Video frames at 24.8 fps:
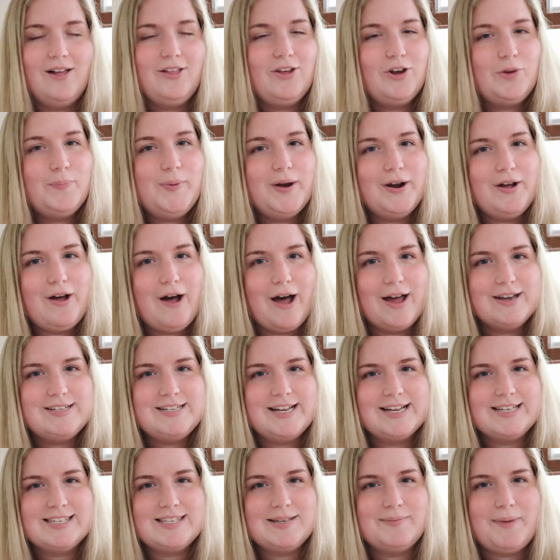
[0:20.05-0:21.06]
A little bit of
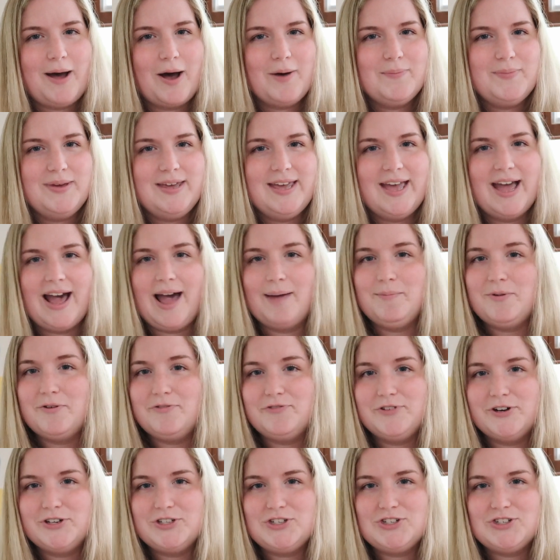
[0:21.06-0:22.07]
context about me: I'm a
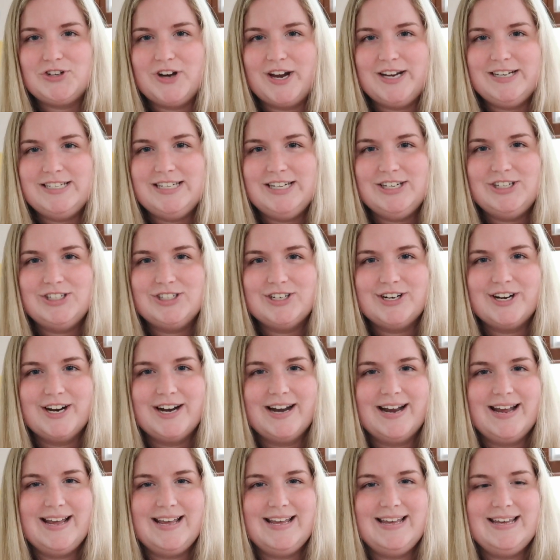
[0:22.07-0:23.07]
first grade teacher